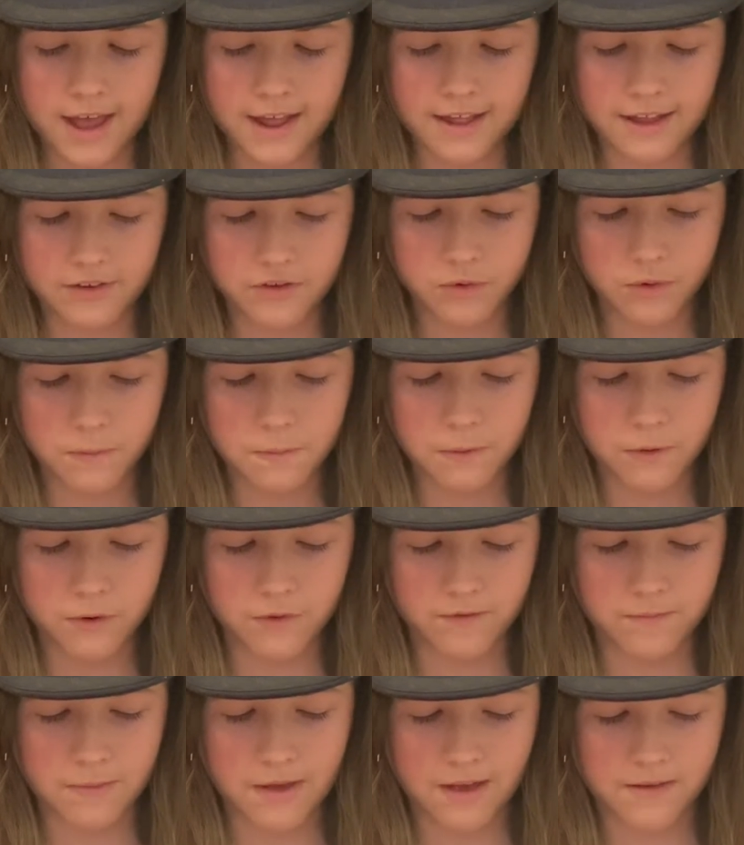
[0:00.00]
This would prove
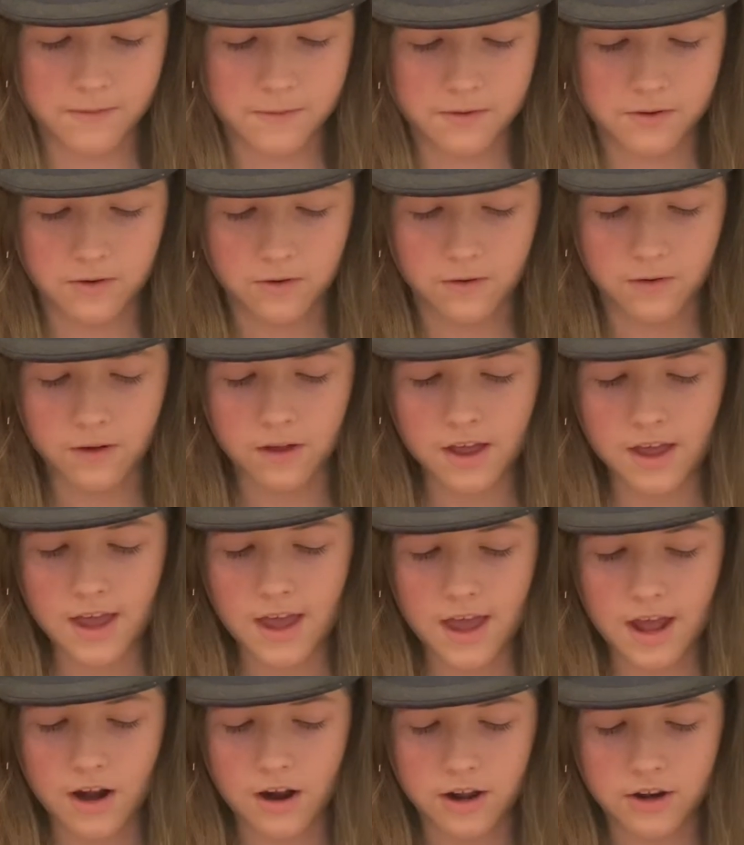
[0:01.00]
pivotal,
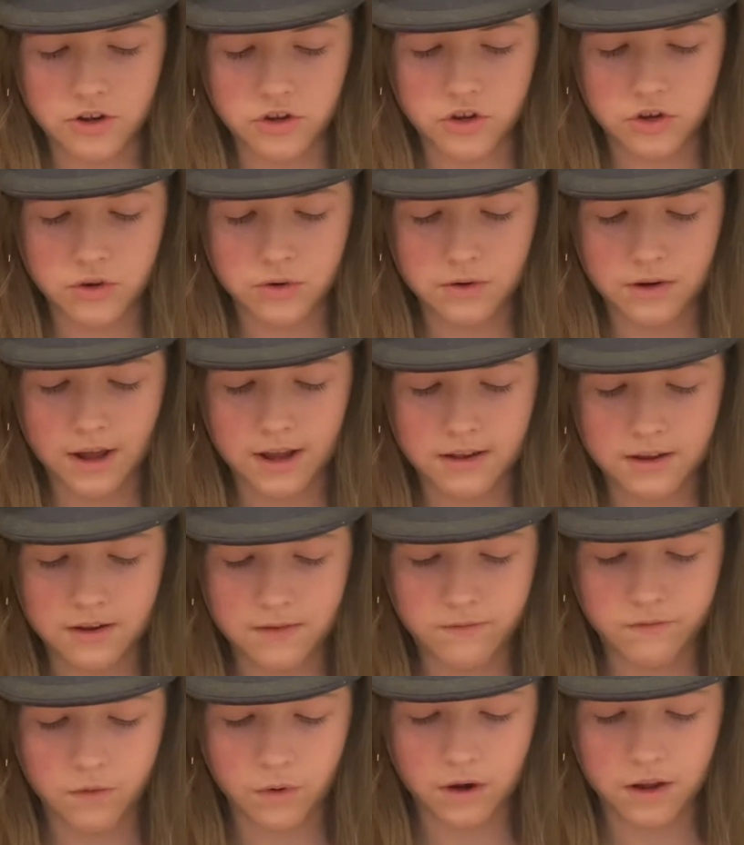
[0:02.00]
and on June
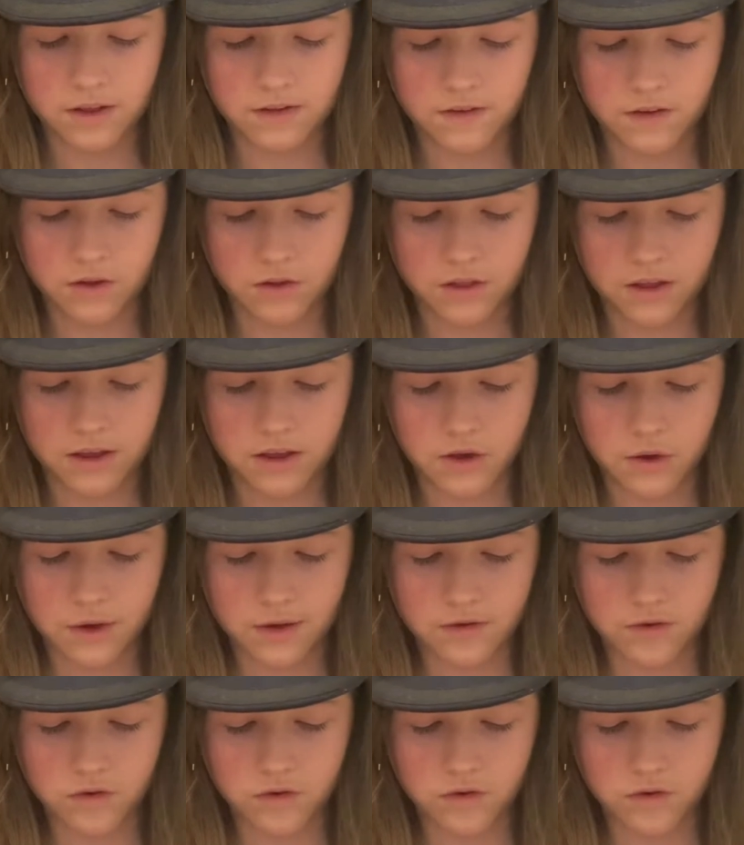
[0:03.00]
1942, the U.S.